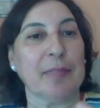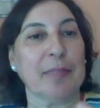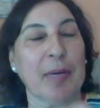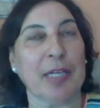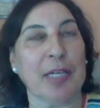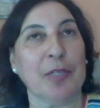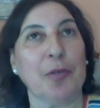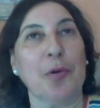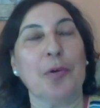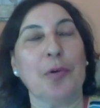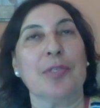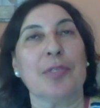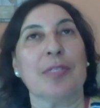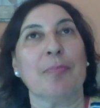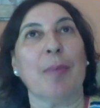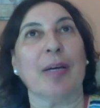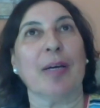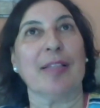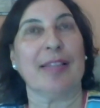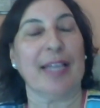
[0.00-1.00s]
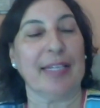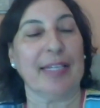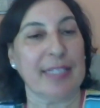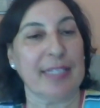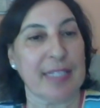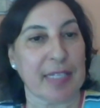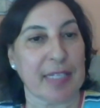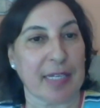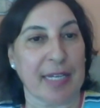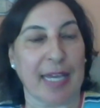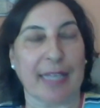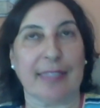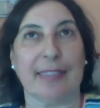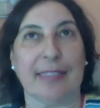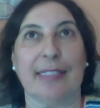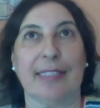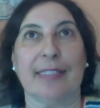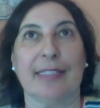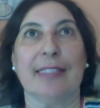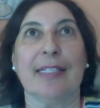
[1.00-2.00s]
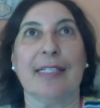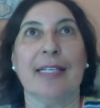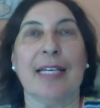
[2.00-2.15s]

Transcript: my nose, but they disconnected it